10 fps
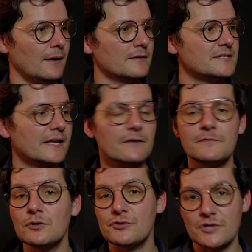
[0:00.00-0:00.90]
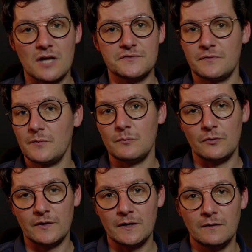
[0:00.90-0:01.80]
Take a few shots from a
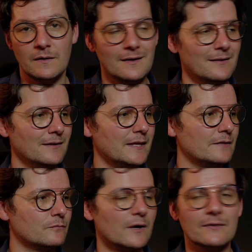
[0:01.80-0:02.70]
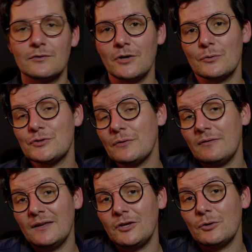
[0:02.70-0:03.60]
movie, give whatever notes you
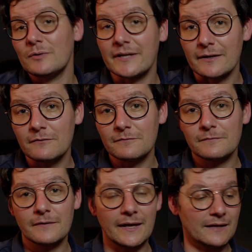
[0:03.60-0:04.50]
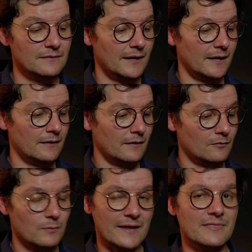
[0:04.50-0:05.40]
think you would give, and then
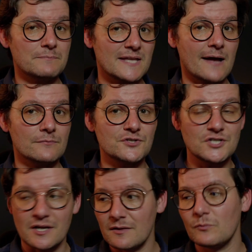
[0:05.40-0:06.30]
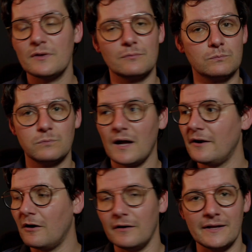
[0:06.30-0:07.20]
write them down, share them with an
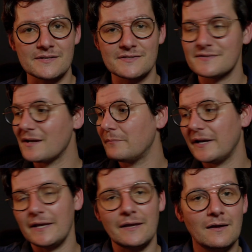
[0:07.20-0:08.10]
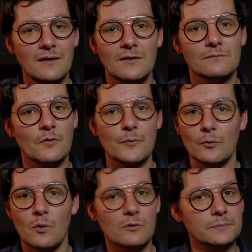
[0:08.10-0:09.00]
artist, somebody from your
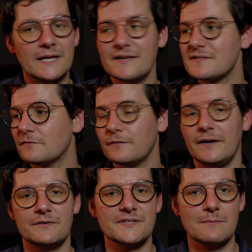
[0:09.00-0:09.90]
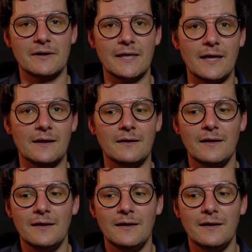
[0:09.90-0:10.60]
workplace, a friend or somebody, and